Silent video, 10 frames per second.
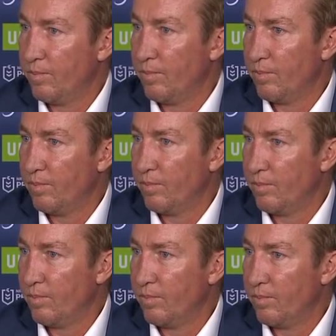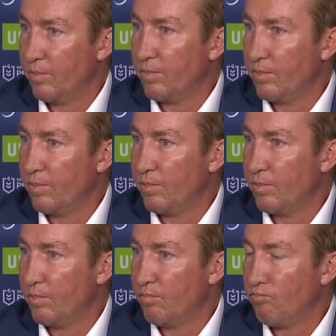Victor Radley, mate, what did you make
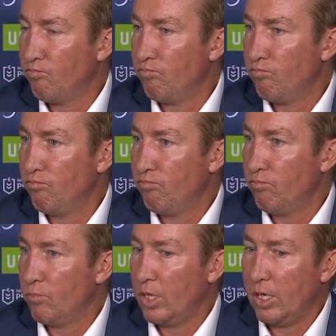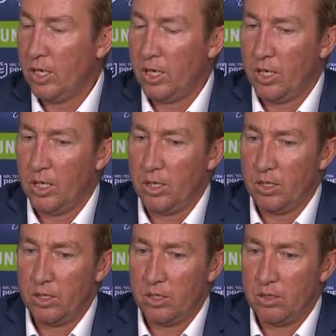of his uh,
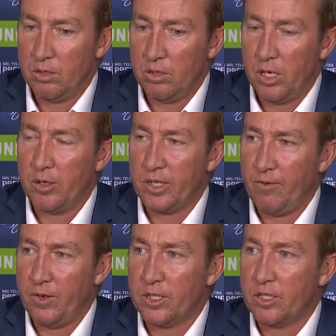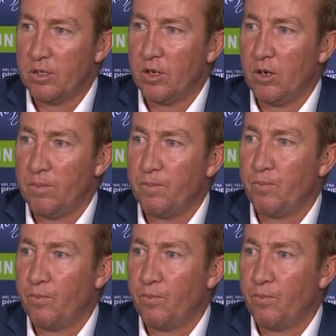at nine? Yeah, he's average tonight.